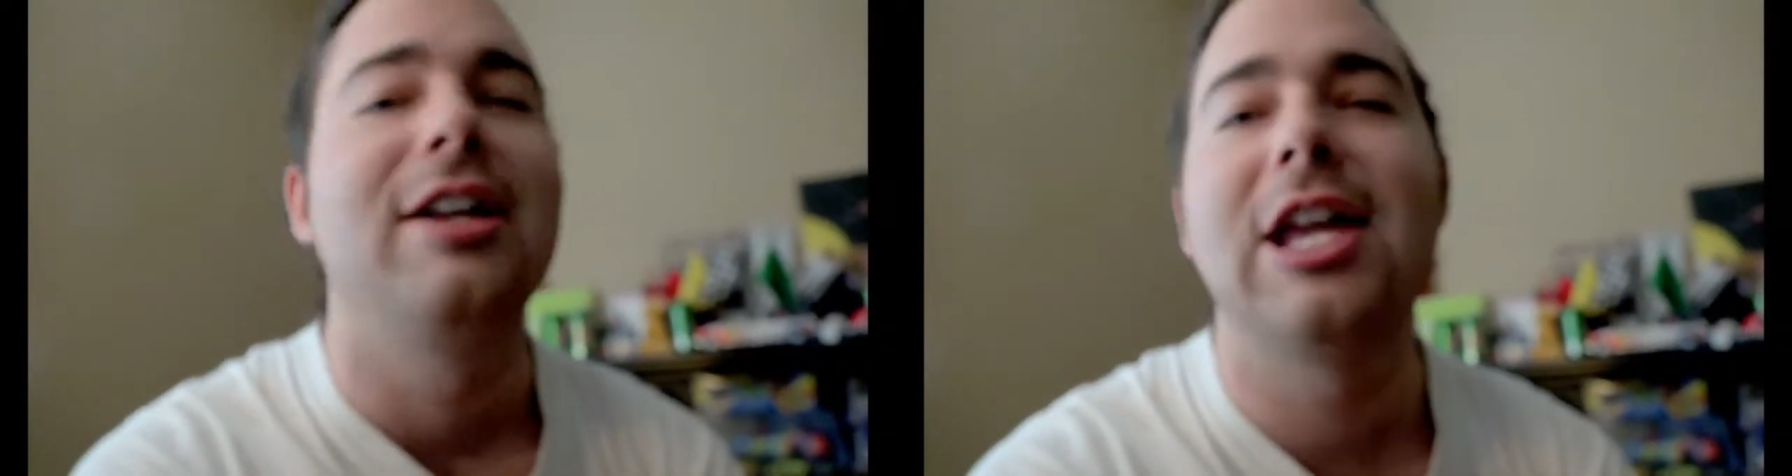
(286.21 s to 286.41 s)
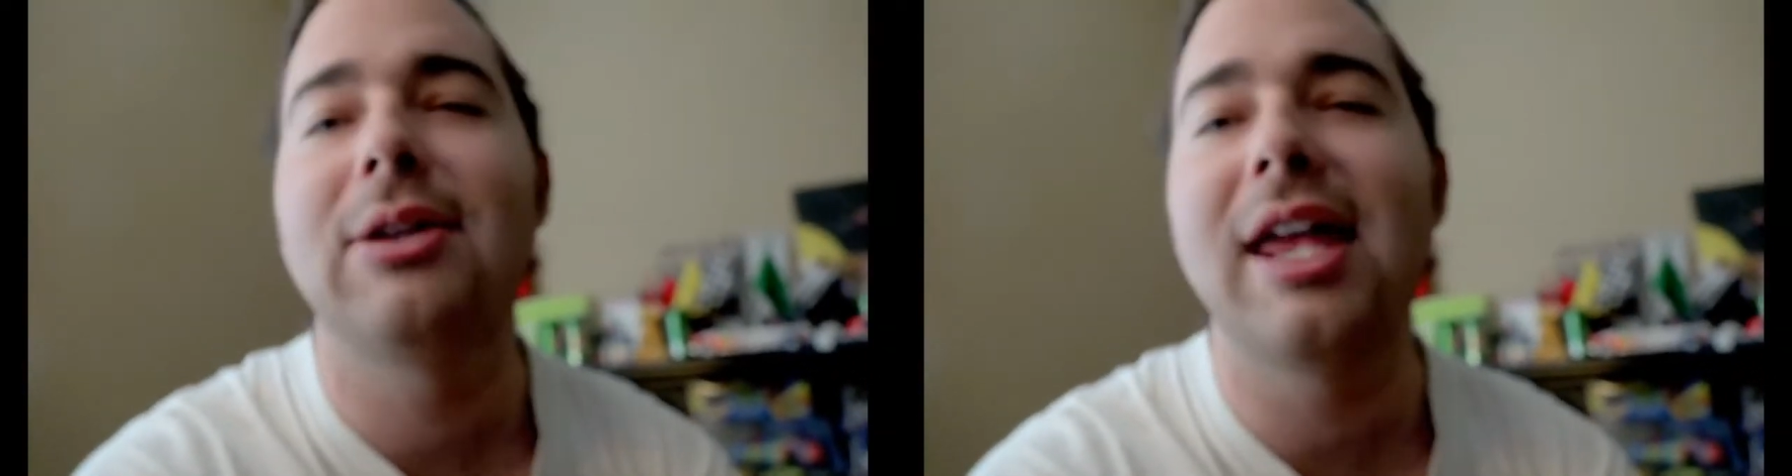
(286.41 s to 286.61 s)

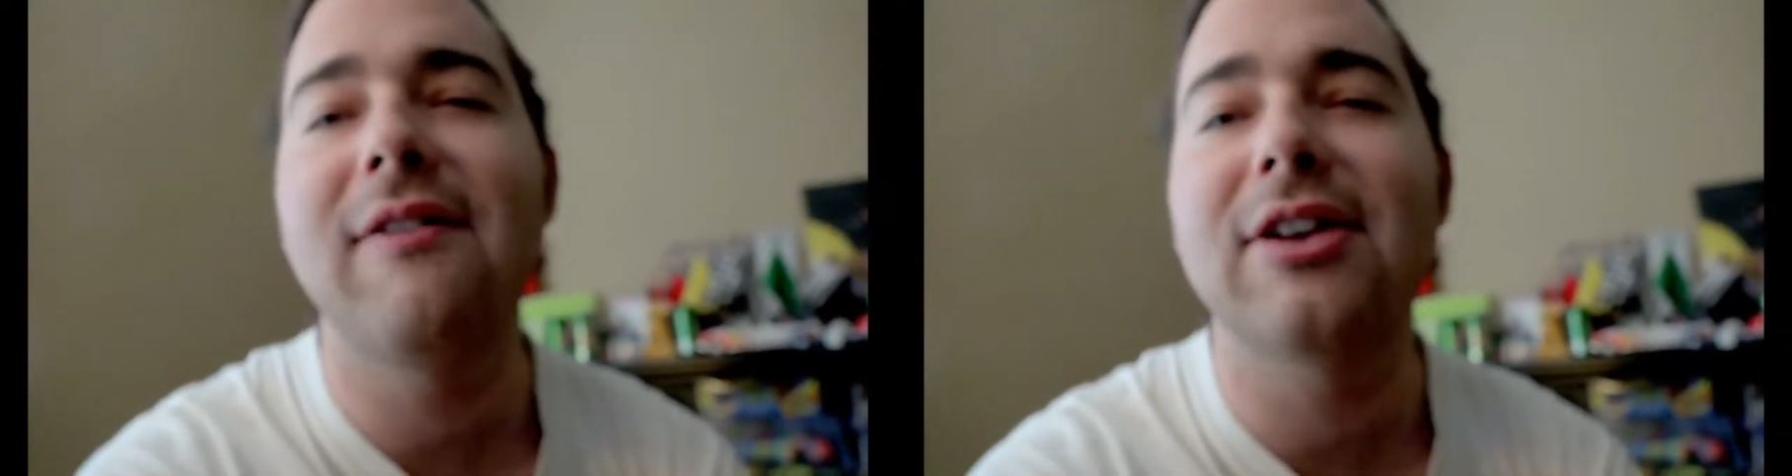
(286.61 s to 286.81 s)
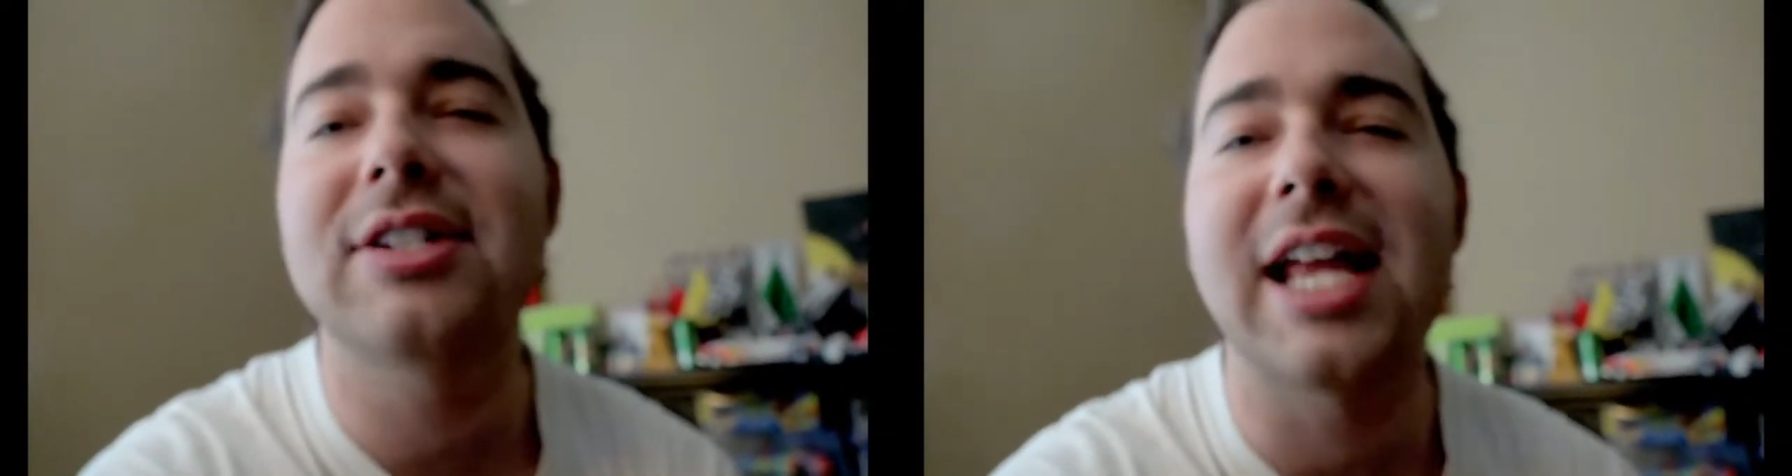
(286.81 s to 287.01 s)
you
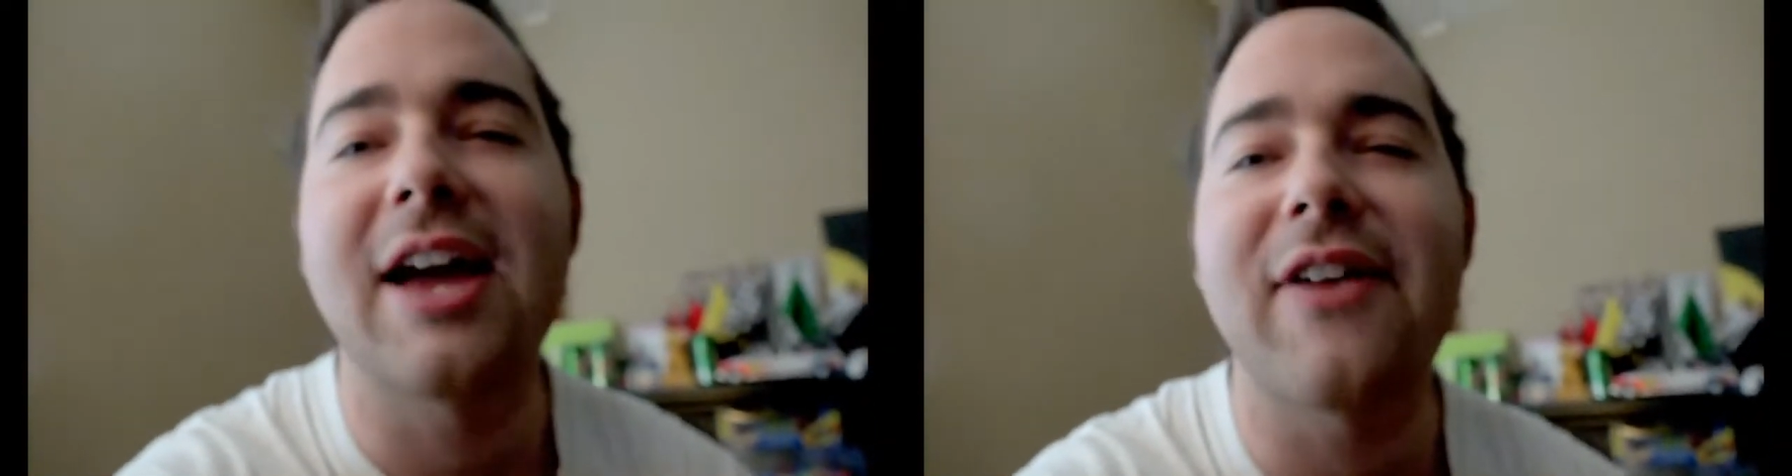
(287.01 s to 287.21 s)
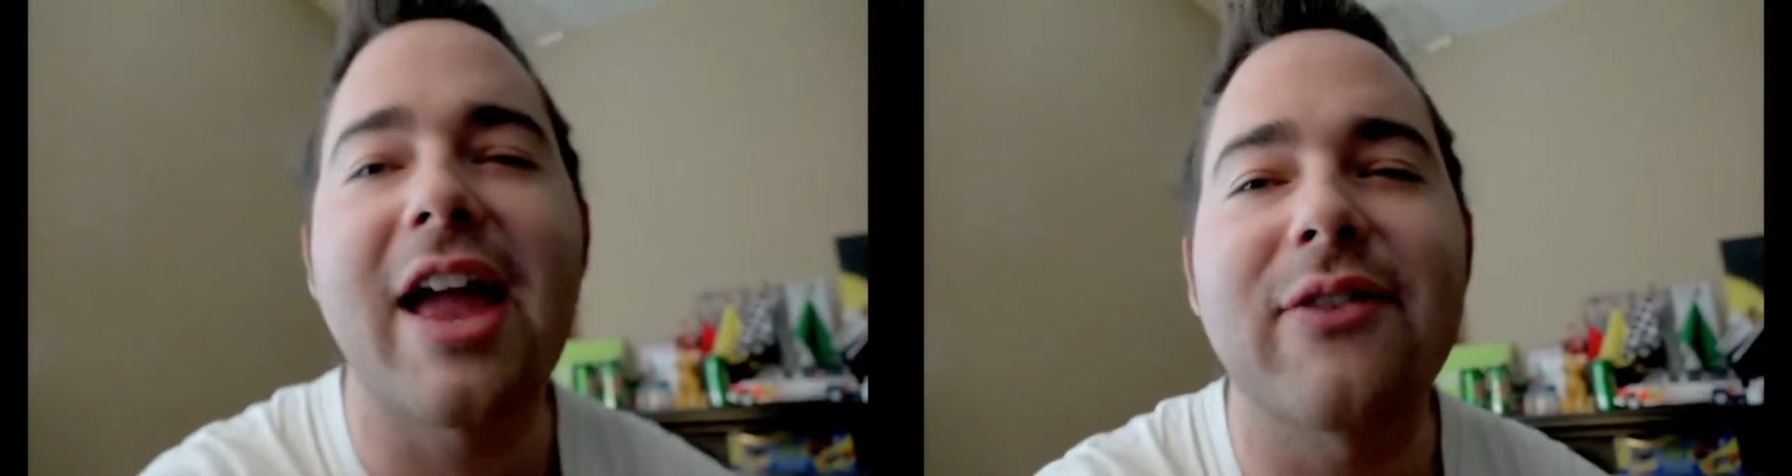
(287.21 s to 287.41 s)
leave your
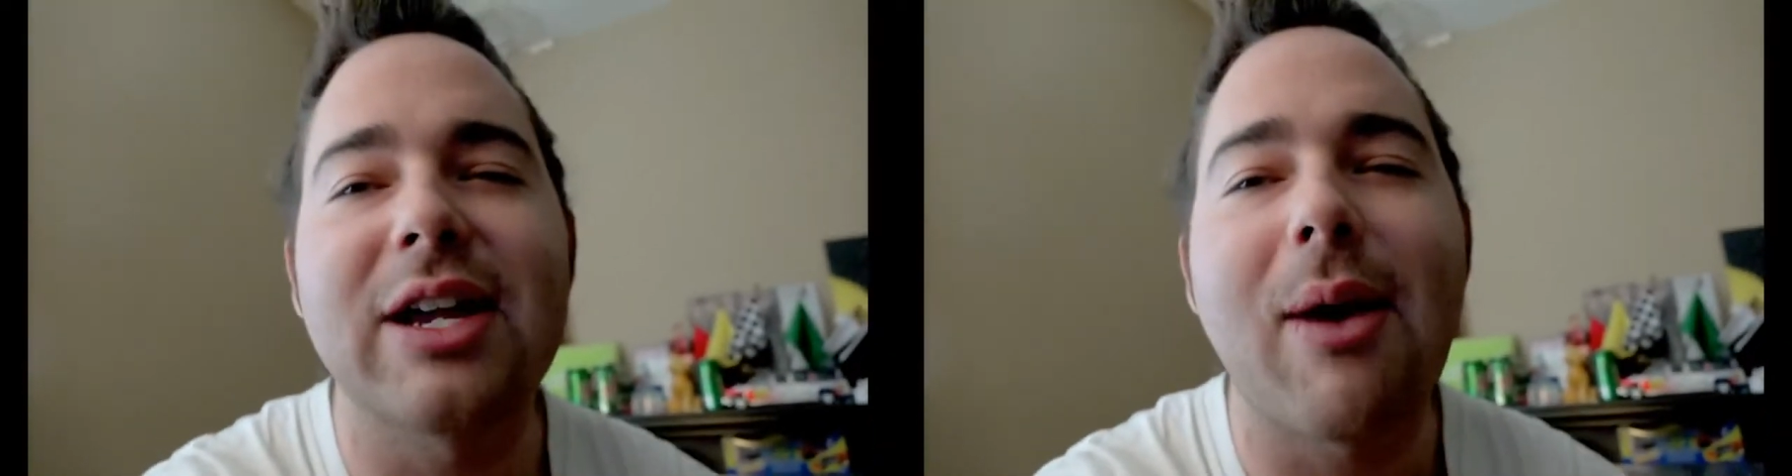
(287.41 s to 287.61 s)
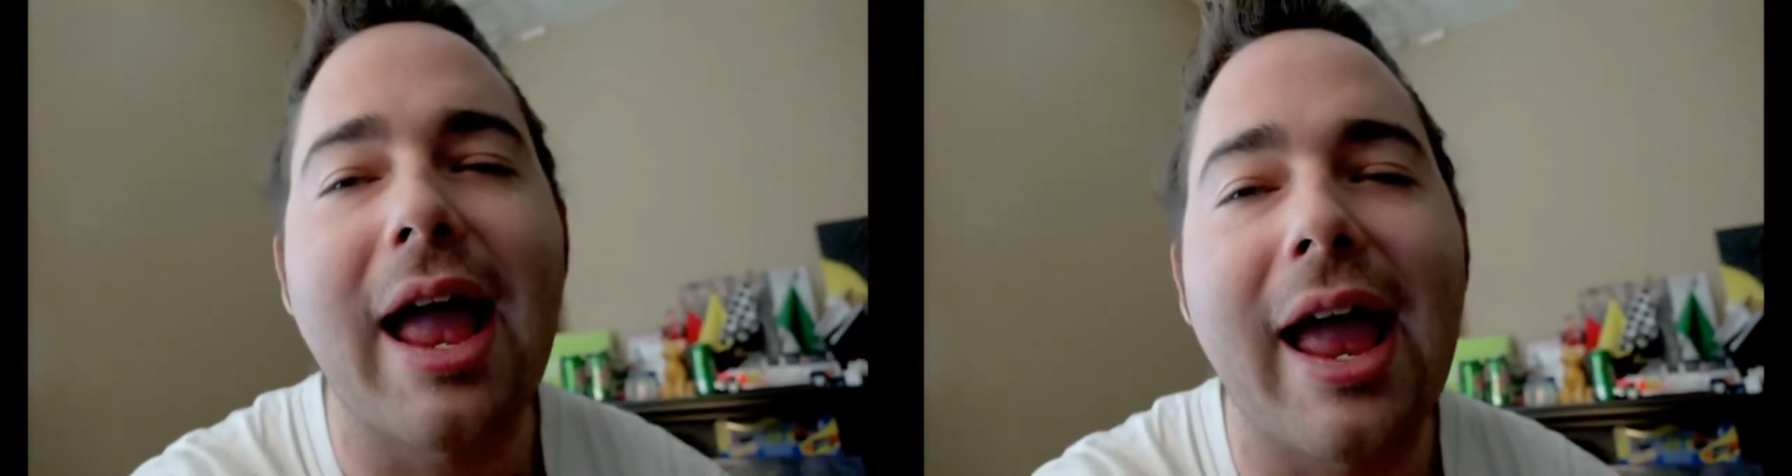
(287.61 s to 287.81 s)
stuff
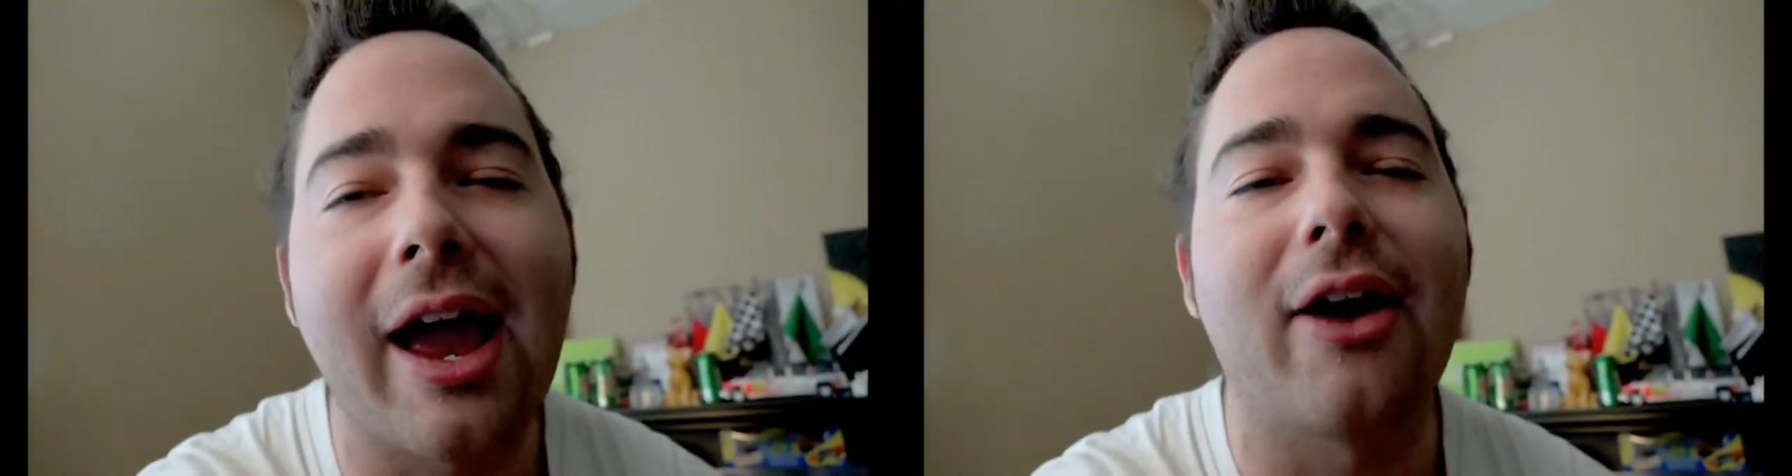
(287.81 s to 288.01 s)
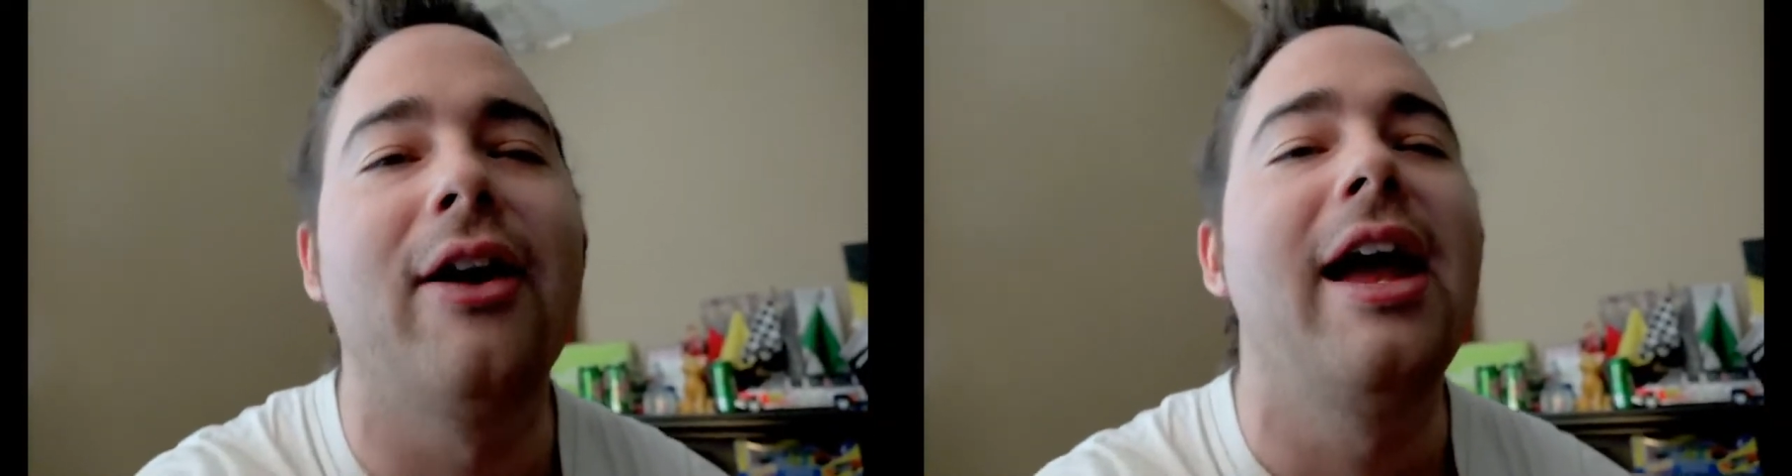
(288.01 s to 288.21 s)

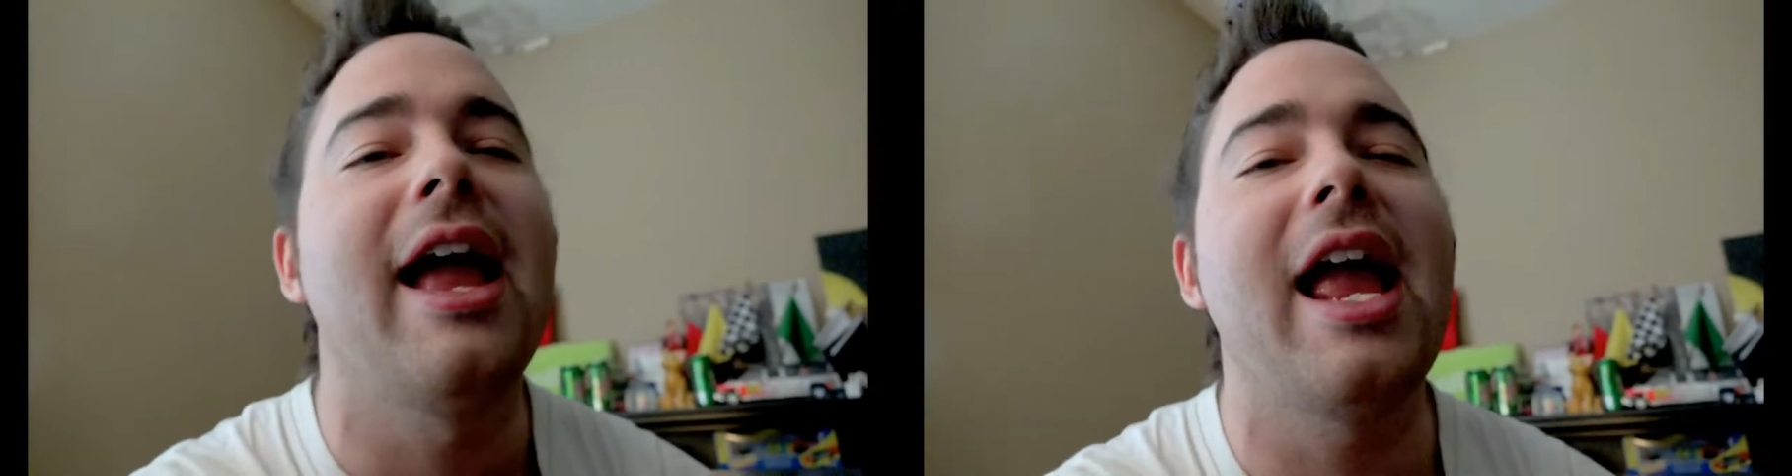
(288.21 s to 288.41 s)
everywhere.